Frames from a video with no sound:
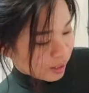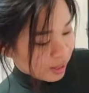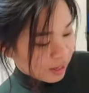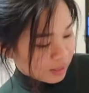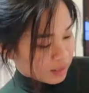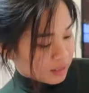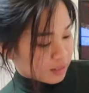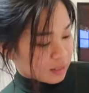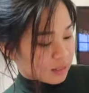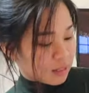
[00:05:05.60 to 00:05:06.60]

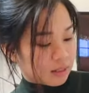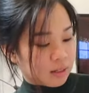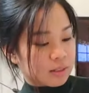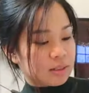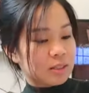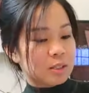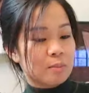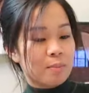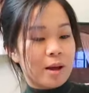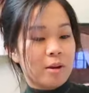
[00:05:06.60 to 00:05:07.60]
yes, and there's
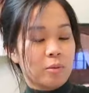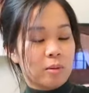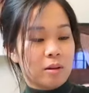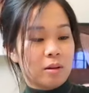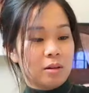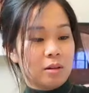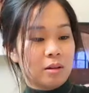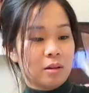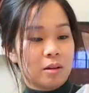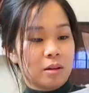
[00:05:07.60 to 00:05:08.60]
this manual
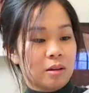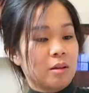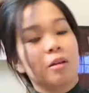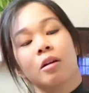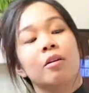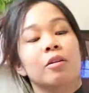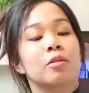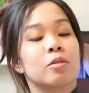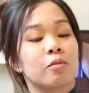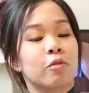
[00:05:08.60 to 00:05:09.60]

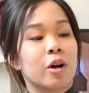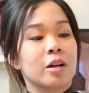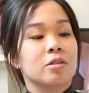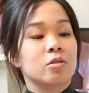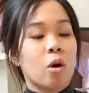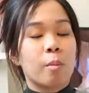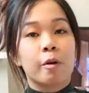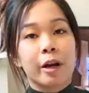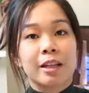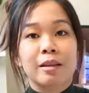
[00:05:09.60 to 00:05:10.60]
for us to
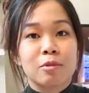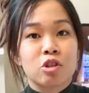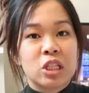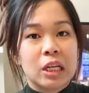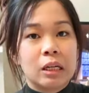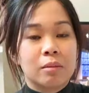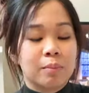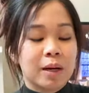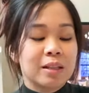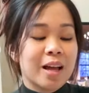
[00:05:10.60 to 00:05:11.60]
operate the machine,
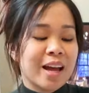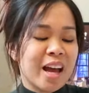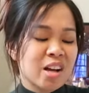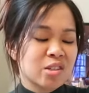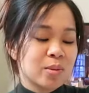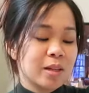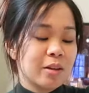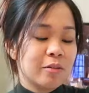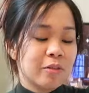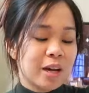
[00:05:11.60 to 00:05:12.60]
but I
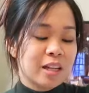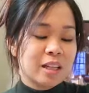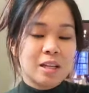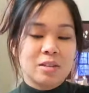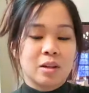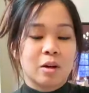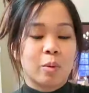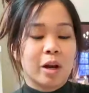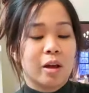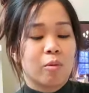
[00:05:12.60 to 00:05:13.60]
actually find it easier
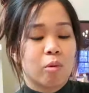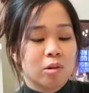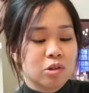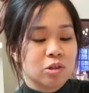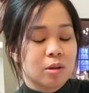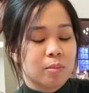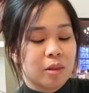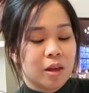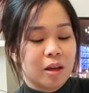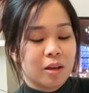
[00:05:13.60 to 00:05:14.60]
when I watch
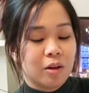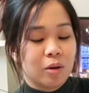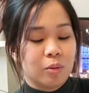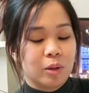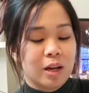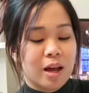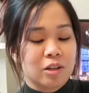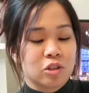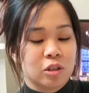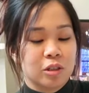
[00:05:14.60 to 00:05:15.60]
something, you know, in
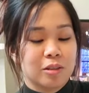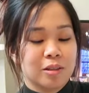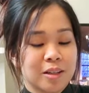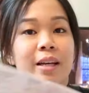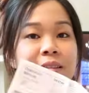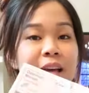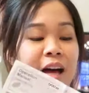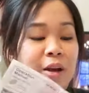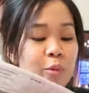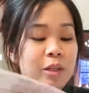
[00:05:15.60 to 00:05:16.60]
action. Yes,
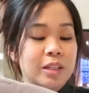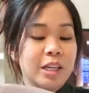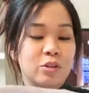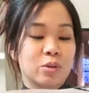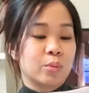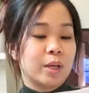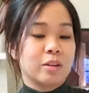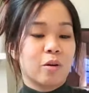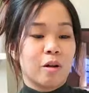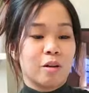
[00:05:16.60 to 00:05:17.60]
I will need to
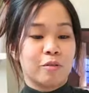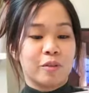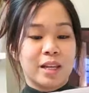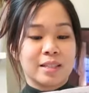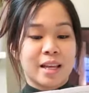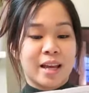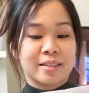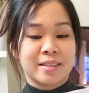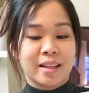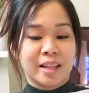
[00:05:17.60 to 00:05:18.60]
read all of this
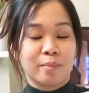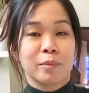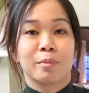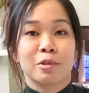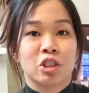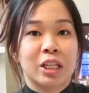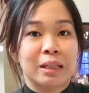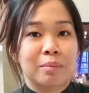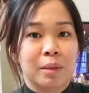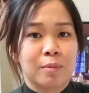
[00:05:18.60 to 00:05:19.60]
and set up the
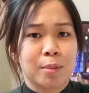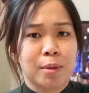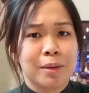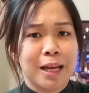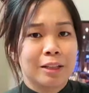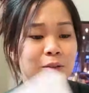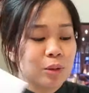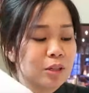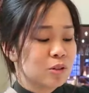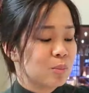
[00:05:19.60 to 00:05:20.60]
machine, but probably I'll do
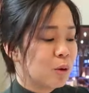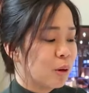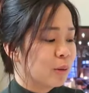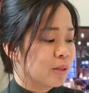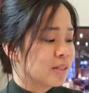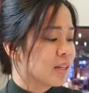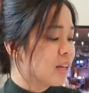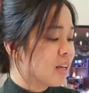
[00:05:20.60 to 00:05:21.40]
that tomorrow because